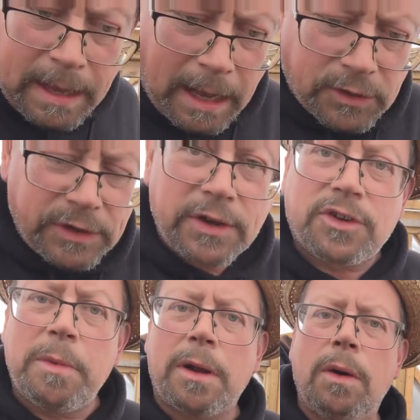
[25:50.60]
I'll see you
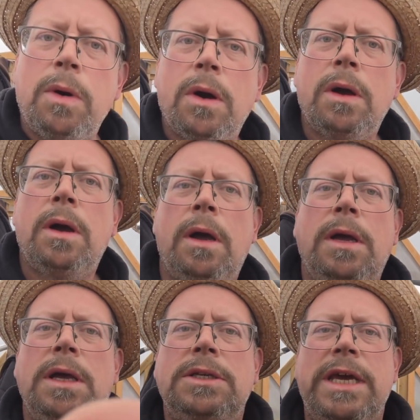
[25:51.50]
tomorrow.
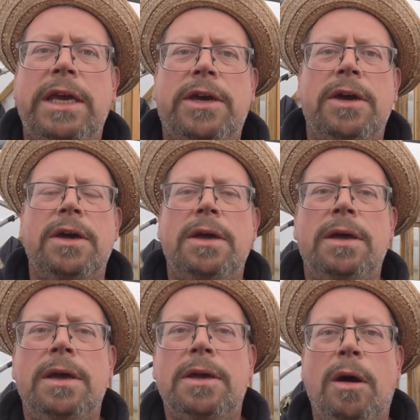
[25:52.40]
Take care,
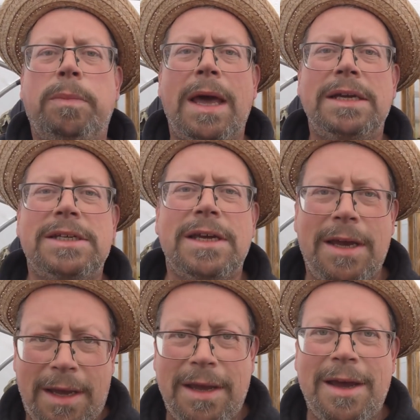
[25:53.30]
God bless,
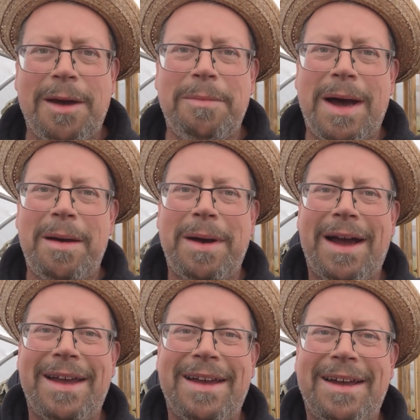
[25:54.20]
and
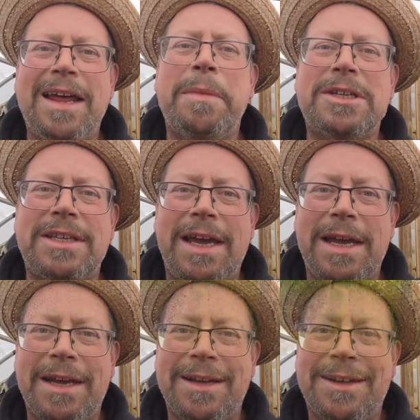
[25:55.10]
bye-bye. Namaste.